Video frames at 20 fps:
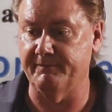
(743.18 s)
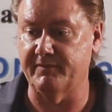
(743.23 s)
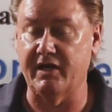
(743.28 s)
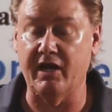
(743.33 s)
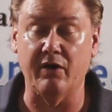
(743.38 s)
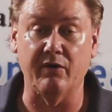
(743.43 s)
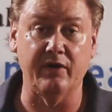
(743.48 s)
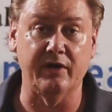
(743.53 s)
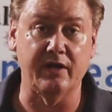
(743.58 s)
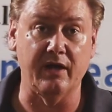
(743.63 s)

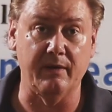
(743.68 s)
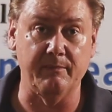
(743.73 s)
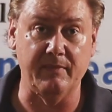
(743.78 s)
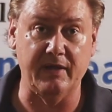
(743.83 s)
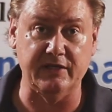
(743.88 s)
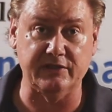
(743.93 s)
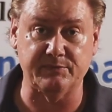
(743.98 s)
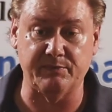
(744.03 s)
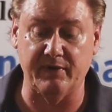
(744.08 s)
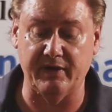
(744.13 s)
carry cut
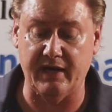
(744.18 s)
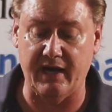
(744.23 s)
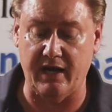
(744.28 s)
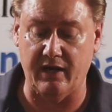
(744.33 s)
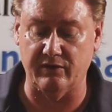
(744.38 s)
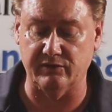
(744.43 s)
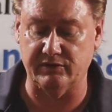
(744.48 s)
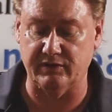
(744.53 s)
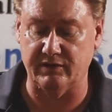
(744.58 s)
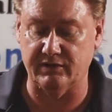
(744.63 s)
mainspring
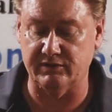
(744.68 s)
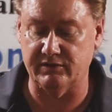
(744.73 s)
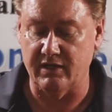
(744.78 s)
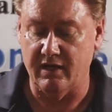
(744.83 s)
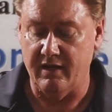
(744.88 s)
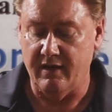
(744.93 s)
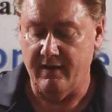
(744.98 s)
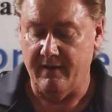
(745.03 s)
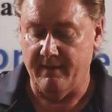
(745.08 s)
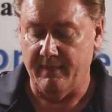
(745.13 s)

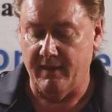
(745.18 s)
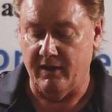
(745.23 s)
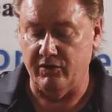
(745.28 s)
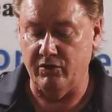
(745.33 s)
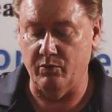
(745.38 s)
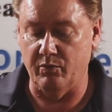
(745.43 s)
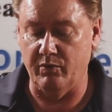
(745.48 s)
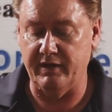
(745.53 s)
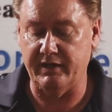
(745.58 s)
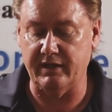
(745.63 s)
housings.
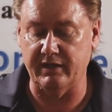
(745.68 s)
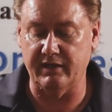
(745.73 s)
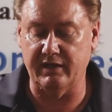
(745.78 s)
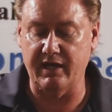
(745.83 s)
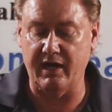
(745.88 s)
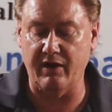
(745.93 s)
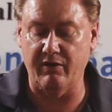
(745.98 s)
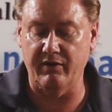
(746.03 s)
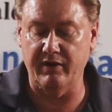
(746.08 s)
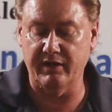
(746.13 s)
We can
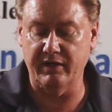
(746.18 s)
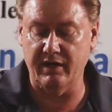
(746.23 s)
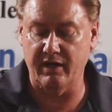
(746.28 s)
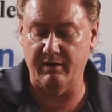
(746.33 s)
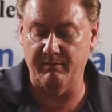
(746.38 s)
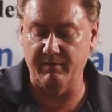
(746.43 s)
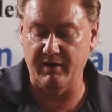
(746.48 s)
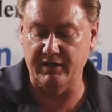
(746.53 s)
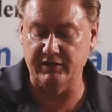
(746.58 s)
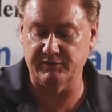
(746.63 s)
carry
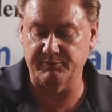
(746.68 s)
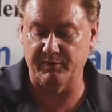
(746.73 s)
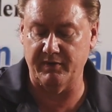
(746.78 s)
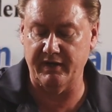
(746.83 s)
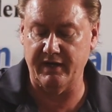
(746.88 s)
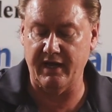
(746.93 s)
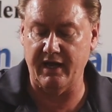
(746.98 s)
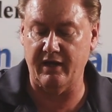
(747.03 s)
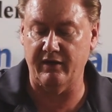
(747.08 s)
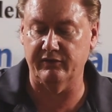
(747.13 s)
cut
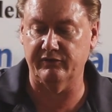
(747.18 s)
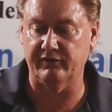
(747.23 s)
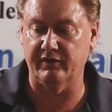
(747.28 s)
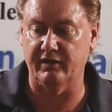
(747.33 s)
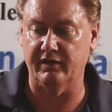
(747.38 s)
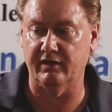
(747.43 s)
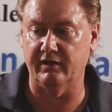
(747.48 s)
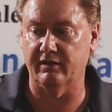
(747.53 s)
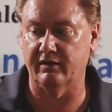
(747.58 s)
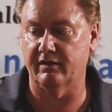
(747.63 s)
mainspring
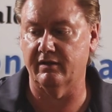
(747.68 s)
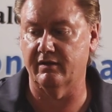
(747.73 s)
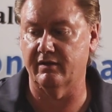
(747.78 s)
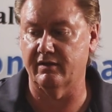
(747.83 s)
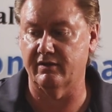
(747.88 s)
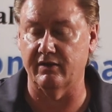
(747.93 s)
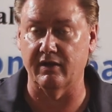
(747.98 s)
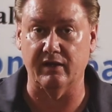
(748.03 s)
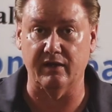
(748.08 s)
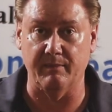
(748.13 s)
housing
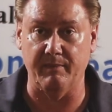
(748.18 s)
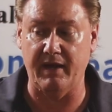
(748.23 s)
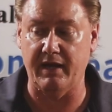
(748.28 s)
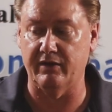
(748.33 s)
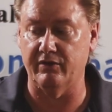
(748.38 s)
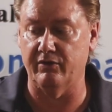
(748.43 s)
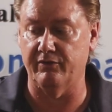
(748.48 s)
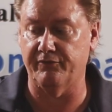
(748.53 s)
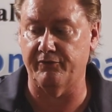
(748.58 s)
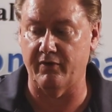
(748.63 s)
the
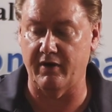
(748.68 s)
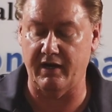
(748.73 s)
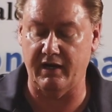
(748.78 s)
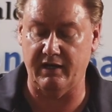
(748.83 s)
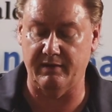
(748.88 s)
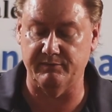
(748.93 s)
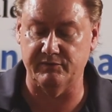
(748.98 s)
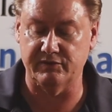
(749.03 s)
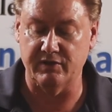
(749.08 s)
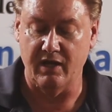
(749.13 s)
Commander
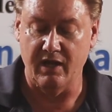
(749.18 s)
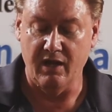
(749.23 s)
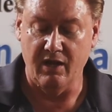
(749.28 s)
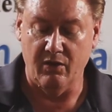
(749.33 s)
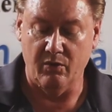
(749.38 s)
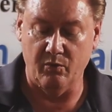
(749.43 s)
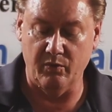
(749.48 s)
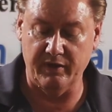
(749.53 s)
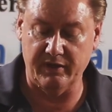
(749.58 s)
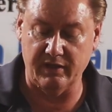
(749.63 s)
frames.
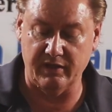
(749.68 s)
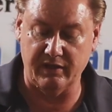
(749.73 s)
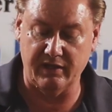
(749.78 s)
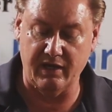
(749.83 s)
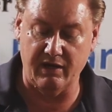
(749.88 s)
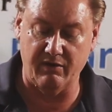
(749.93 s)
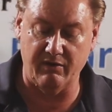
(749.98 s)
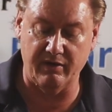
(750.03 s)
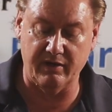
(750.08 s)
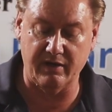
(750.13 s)
We can
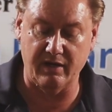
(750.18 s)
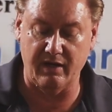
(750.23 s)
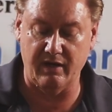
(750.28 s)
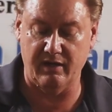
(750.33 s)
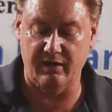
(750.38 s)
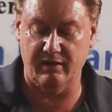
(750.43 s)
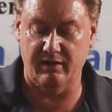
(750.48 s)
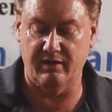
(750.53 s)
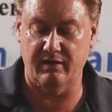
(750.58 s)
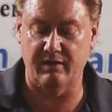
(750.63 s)
carry
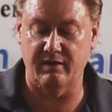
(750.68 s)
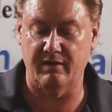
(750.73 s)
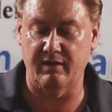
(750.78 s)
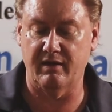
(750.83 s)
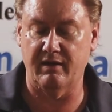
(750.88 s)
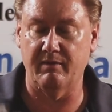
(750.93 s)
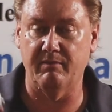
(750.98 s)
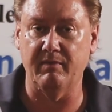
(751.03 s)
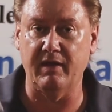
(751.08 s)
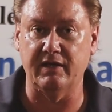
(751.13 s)
cut
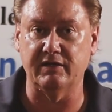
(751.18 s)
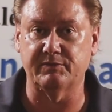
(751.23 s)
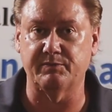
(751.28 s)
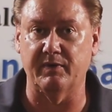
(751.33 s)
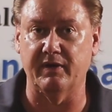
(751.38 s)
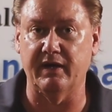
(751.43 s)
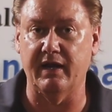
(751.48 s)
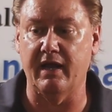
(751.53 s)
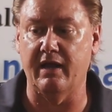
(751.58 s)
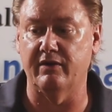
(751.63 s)

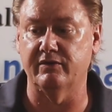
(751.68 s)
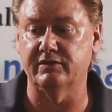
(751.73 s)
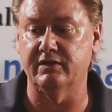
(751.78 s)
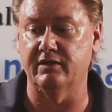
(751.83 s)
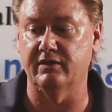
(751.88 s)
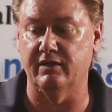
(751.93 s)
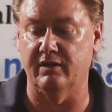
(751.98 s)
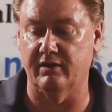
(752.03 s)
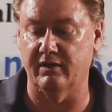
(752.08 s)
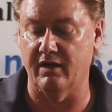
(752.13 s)
mainspring
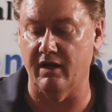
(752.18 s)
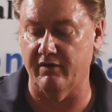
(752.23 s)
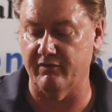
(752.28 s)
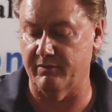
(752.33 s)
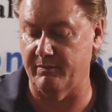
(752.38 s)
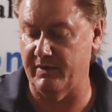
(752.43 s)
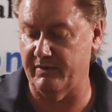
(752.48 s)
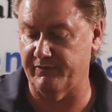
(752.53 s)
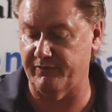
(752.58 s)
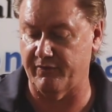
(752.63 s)
housing the
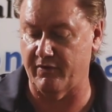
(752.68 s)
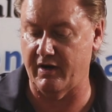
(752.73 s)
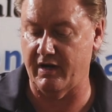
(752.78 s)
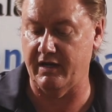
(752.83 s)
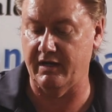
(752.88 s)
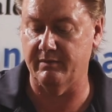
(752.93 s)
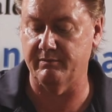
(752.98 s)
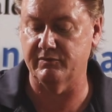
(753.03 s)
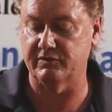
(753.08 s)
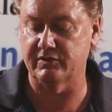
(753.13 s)
government
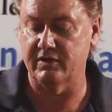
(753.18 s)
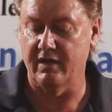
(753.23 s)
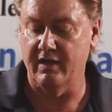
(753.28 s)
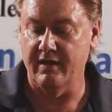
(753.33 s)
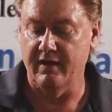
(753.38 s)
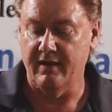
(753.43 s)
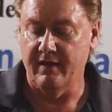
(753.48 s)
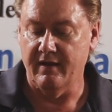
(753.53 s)
frames.